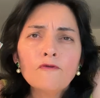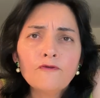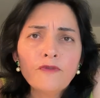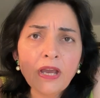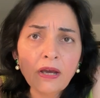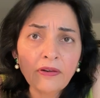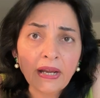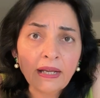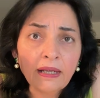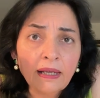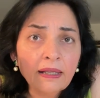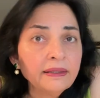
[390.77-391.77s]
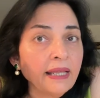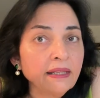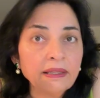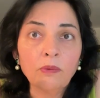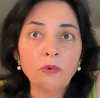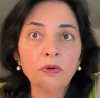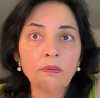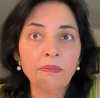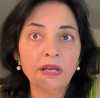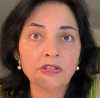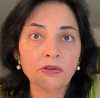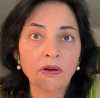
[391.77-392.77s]
fearing that they won't
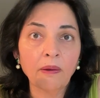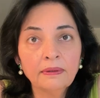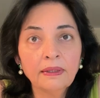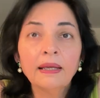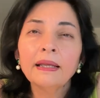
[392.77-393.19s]
measure up.